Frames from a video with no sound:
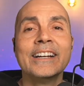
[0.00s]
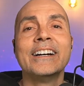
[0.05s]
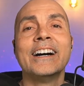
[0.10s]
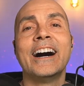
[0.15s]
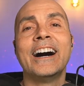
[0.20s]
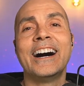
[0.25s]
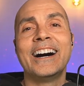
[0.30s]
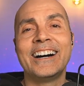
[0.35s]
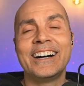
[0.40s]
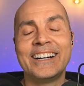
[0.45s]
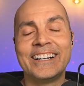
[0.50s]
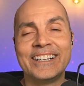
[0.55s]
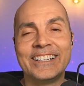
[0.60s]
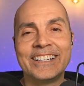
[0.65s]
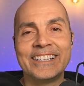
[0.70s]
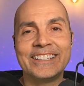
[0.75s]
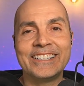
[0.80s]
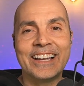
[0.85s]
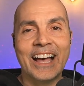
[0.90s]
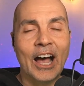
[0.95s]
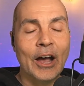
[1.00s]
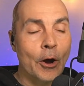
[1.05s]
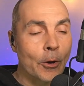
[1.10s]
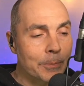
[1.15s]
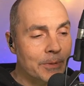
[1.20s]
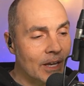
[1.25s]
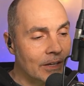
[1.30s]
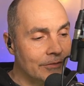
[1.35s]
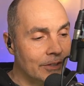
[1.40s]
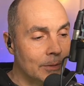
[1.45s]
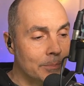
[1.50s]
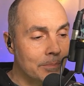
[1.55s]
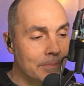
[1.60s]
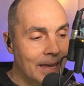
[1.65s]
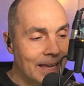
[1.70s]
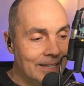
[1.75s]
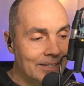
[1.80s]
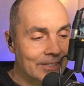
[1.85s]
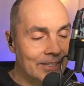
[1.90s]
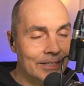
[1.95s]
I hope you have an
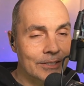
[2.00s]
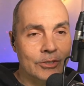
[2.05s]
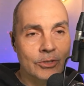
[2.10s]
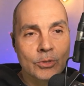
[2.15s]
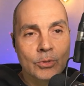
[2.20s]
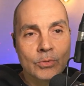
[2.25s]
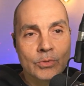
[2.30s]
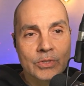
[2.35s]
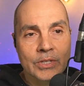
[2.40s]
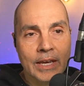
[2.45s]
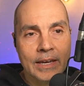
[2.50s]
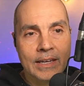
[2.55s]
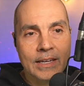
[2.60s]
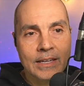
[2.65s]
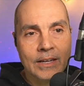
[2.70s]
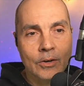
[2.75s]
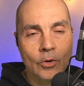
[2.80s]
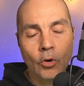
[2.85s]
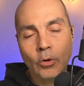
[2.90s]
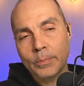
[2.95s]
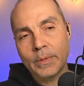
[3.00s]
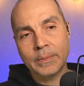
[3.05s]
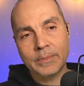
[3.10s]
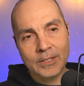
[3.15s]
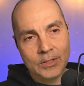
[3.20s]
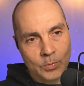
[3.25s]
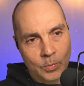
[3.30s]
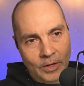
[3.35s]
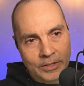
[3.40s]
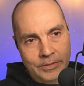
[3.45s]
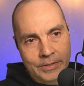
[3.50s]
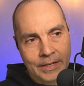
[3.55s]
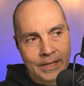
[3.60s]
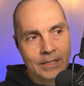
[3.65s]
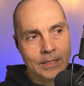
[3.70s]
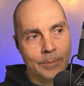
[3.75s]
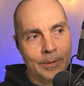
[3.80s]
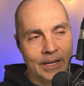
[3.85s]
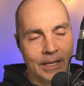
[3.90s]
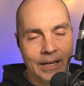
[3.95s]
amazing Tuesday, or maybe it's Wednesday,
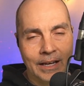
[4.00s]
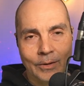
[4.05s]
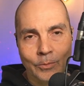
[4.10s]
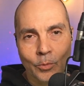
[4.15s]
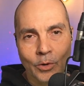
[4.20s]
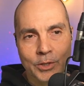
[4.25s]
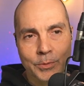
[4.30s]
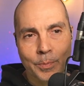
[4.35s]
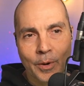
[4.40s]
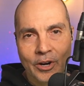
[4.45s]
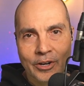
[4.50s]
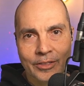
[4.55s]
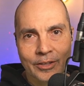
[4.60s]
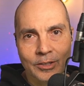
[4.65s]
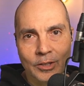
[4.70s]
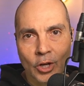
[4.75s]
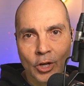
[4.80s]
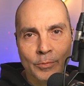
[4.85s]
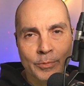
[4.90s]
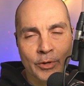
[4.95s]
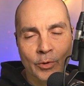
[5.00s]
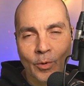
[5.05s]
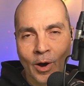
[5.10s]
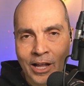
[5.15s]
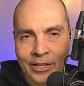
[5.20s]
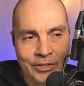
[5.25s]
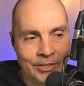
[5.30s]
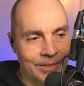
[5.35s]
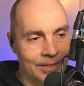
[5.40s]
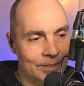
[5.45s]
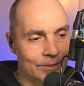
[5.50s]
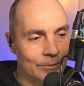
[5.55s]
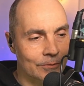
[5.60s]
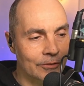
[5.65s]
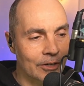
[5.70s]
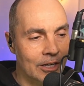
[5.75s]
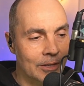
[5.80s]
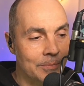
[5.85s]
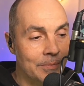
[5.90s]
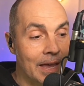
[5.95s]
depending on which part of the globe you're watching this
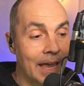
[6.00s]
from.